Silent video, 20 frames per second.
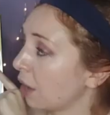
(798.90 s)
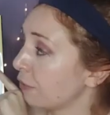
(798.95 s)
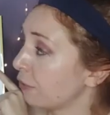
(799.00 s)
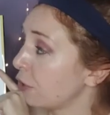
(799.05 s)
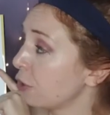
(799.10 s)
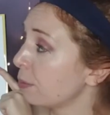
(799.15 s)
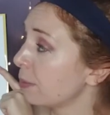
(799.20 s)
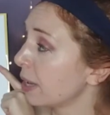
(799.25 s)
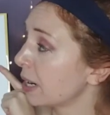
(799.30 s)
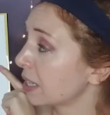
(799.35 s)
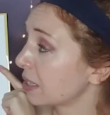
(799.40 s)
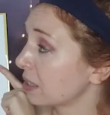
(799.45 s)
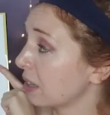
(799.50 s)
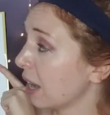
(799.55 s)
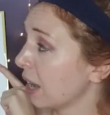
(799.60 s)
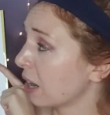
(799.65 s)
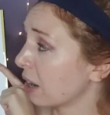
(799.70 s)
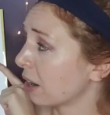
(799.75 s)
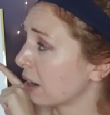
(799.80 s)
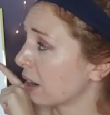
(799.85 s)
few minutes
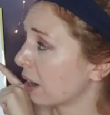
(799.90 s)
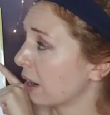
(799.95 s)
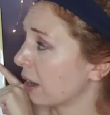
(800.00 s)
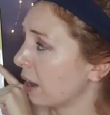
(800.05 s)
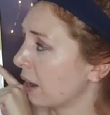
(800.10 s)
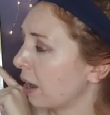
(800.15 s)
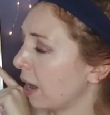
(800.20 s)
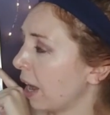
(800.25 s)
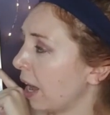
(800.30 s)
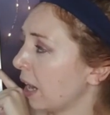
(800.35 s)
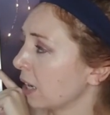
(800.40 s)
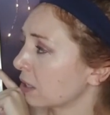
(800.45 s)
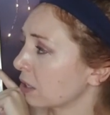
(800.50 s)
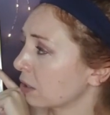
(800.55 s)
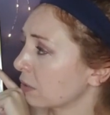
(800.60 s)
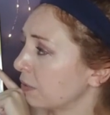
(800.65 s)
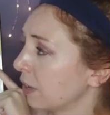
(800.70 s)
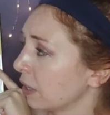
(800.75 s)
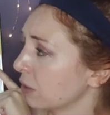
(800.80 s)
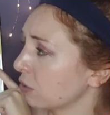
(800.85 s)
later, Hector
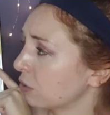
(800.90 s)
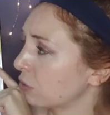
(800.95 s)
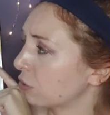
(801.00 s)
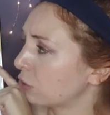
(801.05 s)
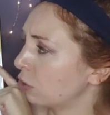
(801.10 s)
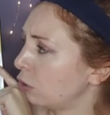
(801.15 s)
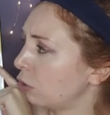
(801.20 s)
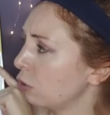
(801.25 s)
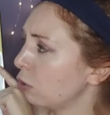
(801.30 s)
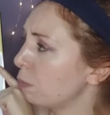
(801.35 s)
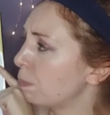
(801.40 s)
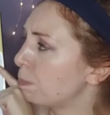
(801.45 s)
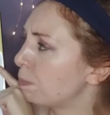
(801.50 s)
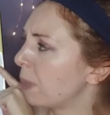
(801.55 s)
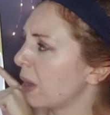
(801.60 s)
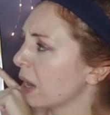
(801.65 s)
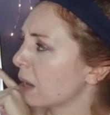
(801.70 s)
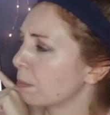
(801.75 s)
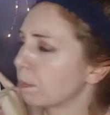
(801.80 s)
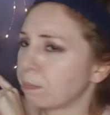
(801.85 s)
felt two
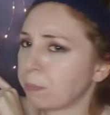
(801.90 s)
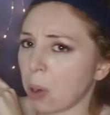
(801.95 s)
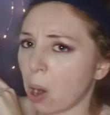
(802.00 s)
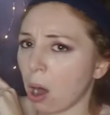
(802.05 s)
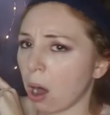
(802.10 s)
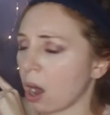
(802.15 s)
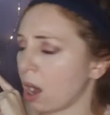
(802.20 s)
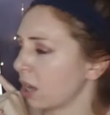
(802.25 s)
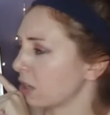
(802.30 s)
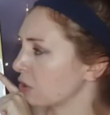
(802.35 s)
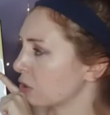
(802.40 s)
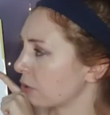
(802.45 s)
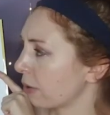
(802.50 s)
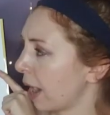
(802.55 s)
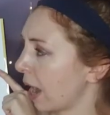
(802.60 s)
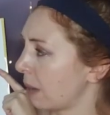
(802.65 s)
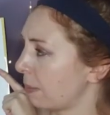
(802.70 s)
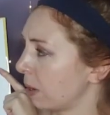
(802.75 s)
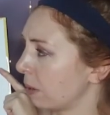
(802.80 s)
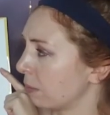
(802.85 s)
big paws
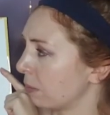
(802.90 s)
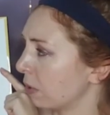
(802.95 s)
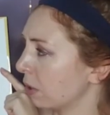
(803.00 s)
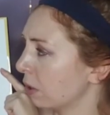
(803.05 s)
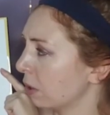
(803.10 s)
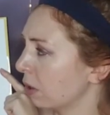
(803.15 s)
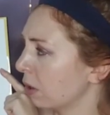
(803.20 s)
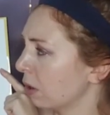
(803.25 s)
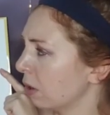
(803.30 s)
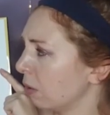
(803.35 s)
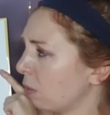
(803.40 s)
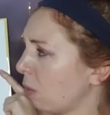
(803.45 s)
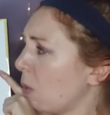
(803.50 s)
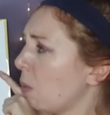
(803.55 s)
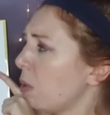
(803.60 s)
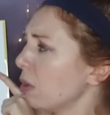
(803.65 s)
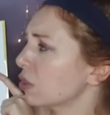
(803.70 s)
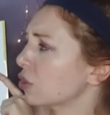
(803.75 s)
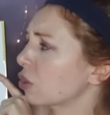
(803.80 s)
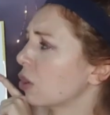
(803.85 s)
grab him. "Well,
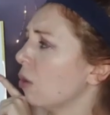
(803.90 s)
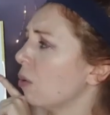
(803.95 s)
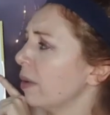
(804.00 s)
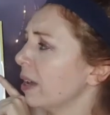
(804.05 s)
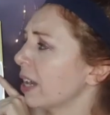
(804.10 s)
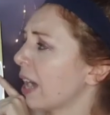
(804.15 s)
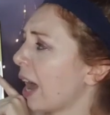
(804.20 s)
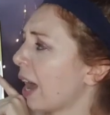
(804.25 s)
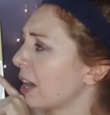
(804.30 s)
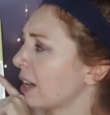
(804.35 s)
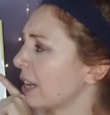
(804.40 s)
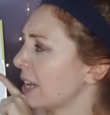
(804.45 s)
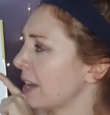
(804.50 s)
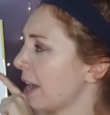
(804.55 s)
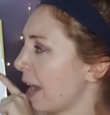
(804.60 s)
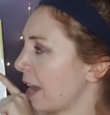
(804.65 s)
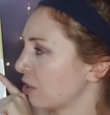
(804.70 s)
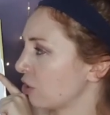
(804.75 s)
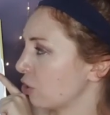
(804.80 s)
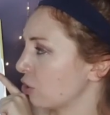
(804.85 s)
what's going on?" he
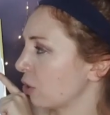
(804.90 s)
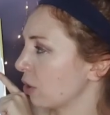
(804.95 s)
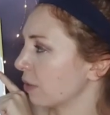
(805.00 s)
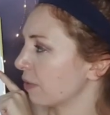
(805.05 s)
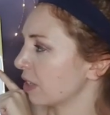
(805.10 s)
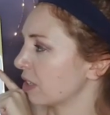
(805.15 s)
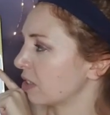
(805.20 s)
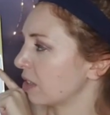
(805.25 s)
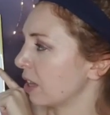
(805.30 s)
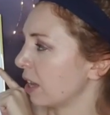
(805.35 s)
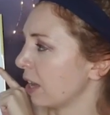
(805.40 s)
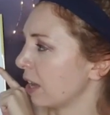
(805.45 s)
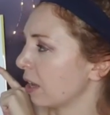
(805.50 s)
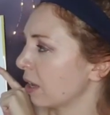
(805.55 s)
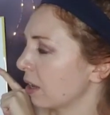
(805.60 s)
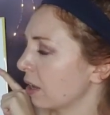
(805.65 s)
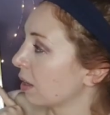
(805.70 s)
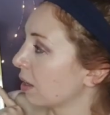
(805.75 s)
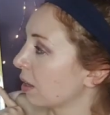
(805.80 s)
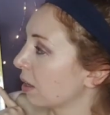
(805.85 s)
asked nervously.
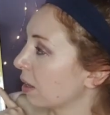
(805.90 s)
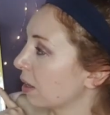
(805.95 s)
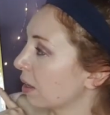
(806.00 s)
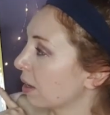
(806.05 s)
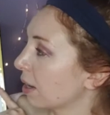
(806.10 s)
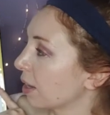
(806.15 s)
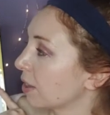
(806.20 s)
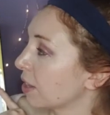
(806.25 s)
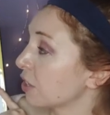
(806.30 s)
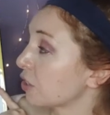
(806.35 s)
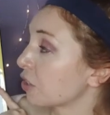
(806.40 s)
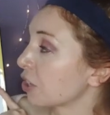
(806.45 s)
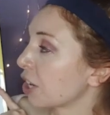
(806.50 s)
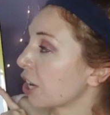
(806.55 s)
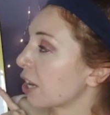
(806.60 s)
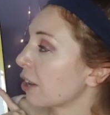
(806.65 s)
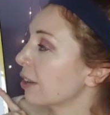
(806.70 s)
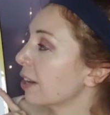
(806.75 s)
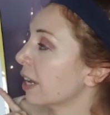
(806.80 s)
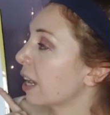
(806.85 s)
The
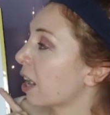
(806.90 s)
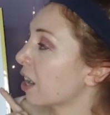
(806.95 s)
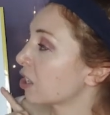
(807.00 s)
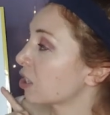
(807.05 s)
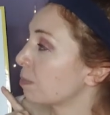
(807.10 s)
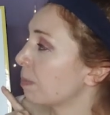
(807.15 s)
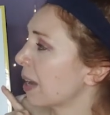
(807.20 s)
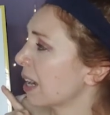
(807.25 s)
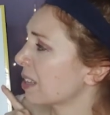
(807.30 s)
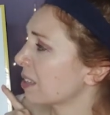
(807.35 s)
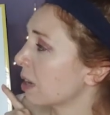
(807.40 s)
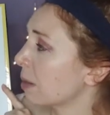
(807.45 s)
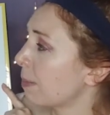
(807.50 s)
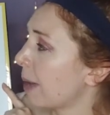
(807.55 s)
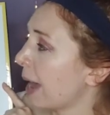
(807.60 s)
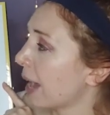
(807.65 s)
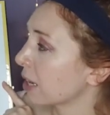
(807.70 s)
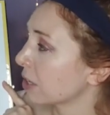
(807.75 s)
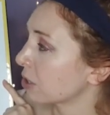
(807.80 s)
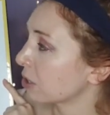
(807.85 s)
security guards picked up
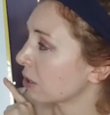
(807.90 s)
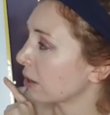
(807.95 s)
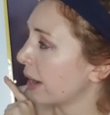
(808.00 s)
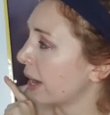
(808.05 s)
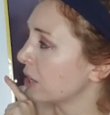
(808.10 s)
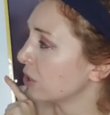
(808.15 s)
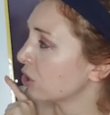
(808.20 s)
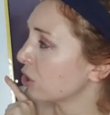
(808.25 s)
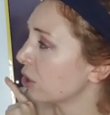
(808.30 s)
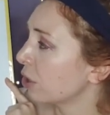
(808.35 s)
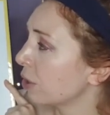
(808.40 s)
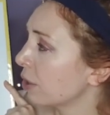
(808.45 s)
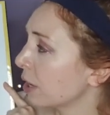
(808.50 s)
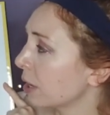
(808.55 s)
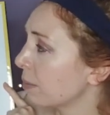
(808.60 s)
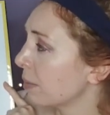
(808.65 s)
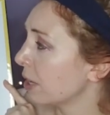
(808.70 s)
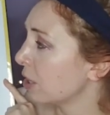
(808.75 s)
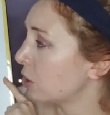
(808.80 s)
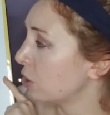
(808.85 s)
Hector and took
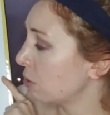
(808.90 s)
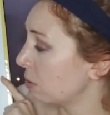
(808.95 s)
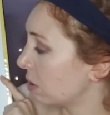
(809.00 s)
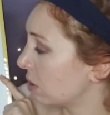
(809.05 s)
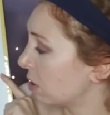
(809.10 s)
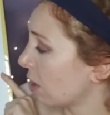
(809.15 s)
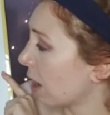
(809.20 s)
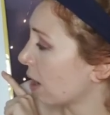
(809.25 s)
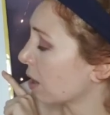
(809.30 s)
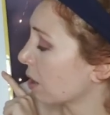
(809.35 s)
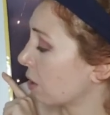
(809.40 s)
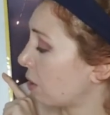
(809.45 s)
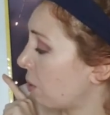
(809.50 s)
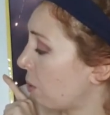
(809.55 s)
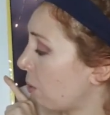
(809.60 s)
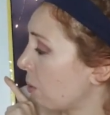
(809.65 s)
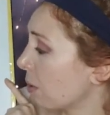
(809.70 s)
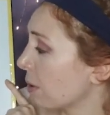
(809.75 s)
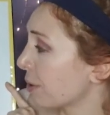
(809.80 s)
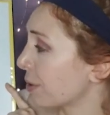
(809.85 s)
him into a dark
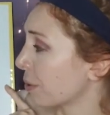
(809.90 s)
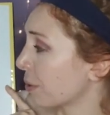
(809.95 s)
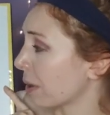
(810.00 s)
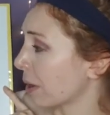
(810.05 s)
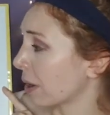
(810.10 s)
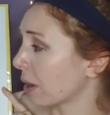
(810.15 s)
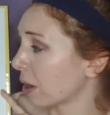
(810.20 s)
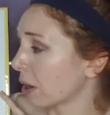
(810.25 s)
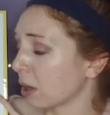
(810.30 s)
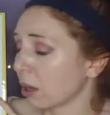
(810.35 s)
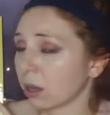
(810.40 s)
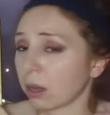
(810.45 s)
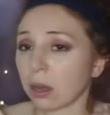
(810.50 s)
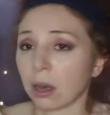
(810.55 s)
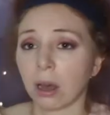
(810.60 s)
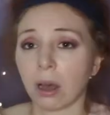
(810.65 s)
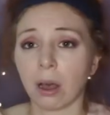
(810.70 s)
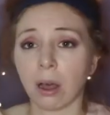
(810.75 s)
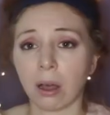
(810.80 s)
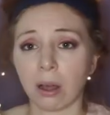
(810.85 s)
corridor.
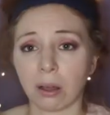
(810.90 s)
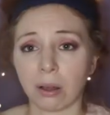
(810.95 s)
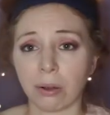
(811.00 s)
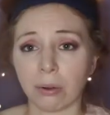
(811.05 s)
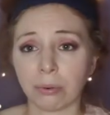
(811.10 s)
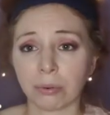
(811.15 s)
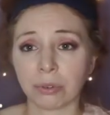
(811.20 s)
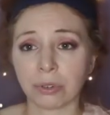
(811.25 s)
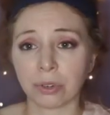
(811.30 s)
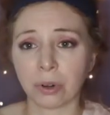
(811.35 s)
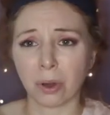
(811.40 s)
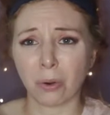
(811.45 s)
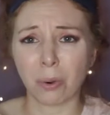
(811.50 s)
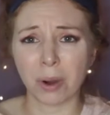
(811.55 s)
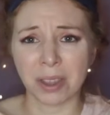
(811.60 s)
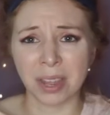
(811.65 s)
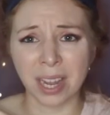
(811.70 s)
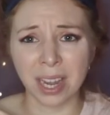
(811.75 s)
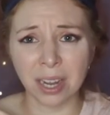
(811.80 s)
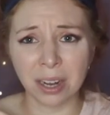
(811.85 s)
Oh no, are
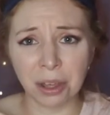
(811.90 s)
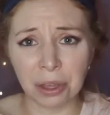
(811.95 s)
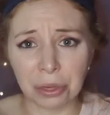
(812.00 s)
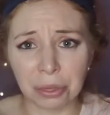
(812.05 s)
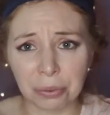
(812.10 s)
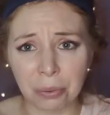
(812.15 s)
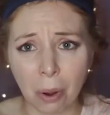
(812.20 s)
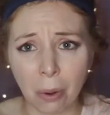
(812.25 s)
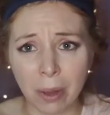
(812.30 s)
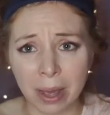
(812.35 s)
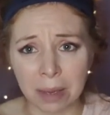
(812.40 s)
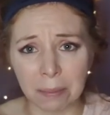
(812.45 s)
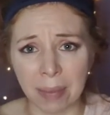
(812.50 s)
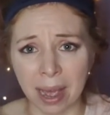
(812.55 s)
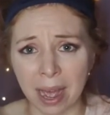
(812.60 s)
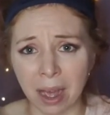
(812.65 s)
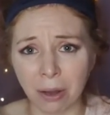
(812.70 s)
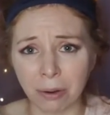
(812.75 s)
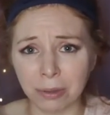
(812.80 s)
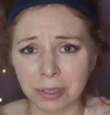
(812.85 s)
they going to throw him
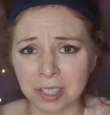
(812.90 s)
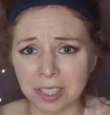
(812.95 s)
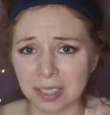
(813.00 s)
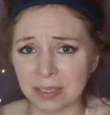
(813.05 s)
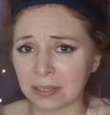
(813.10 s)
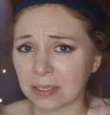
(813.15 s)
out?